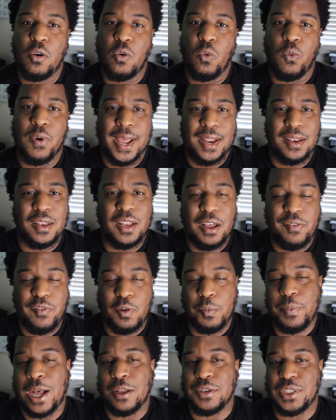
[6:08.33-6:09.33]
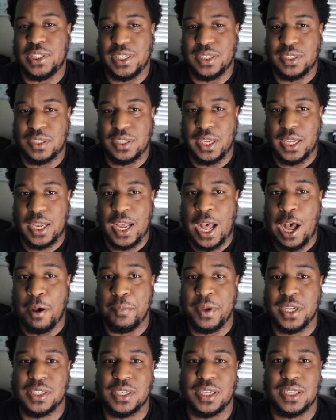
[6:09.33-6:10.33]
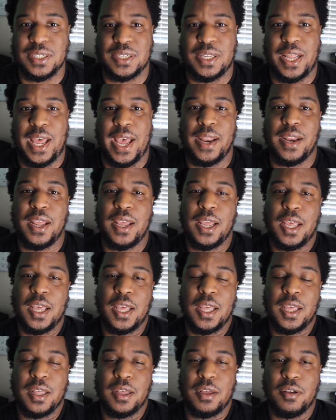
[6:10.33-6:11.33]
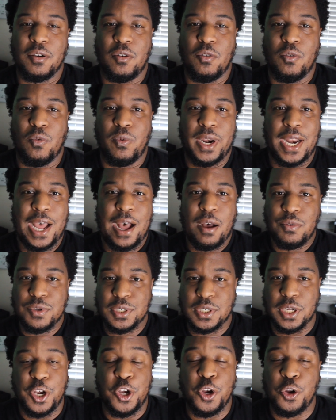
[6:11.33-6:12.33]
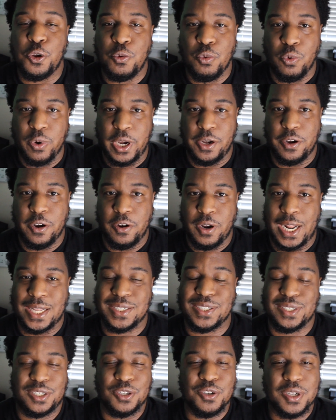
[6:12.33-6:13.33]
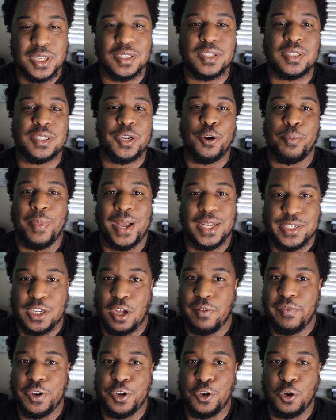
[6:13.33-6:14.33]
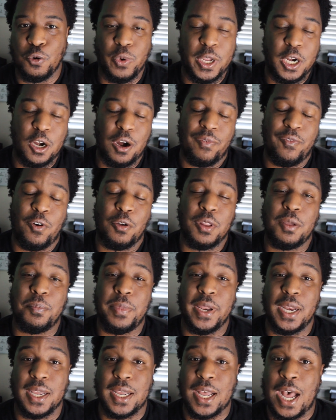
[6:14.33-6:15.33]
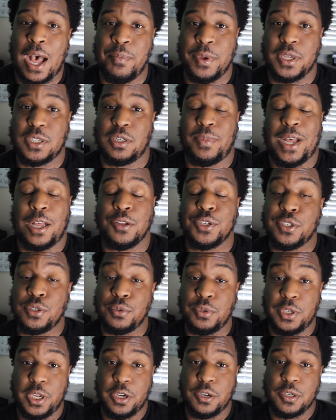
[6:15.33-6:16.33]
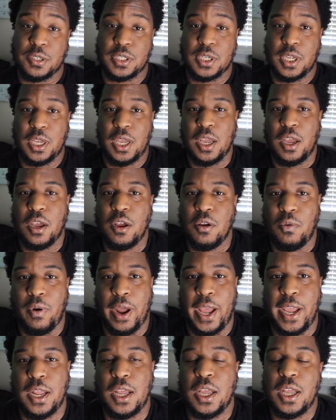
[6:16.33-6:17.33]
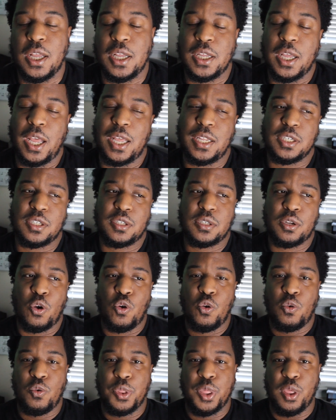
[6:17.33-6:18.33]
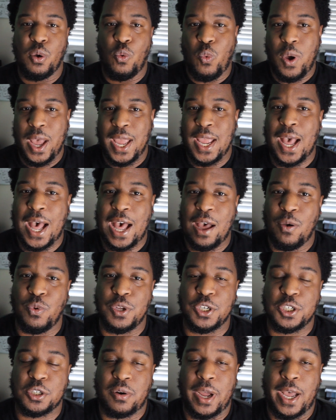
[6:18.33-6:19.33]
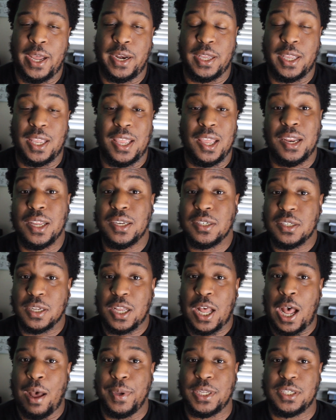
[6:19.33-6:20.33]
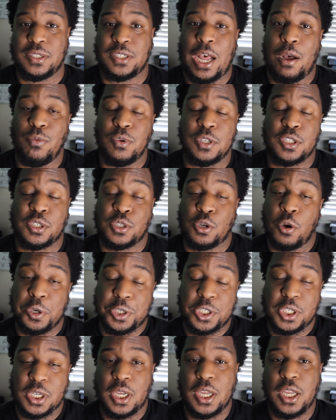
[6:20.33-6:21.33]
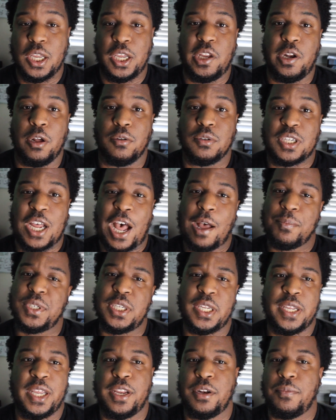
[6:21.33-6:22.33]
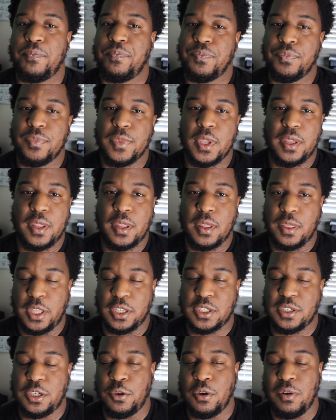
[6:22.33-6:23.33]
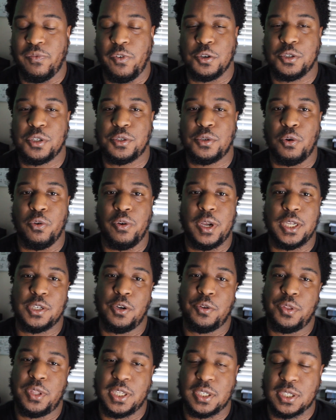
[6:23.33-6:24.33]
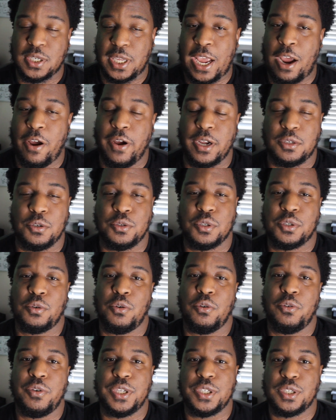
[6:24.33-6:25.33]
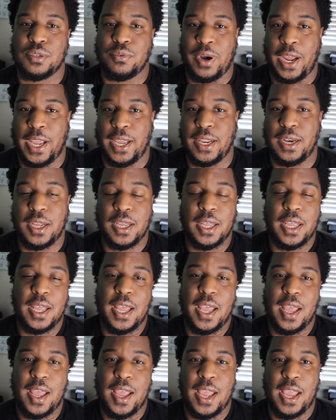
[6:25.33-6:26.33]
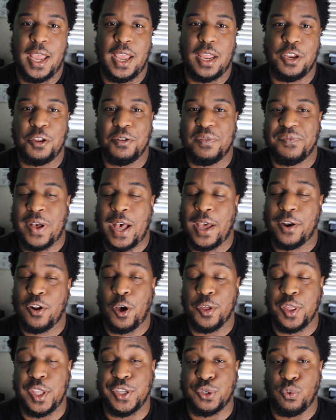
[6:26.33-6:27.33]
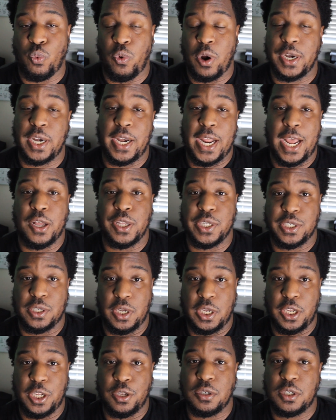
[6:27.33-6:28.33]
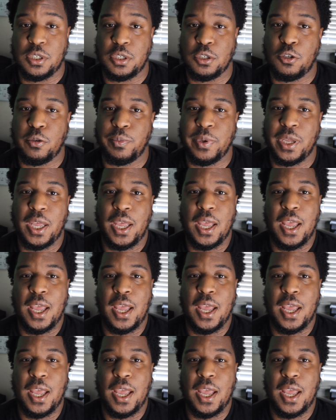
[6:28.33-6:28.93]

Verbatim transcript: What I love about DC Comics is that when I was a new reader, and I still consider myself a new reader, I've only been in comics about two years, right? And so the way I would try to get into comics is I would search, you know, top 10 this universe stories or this character stories, right? And you'd find all these rundowns on YouTube.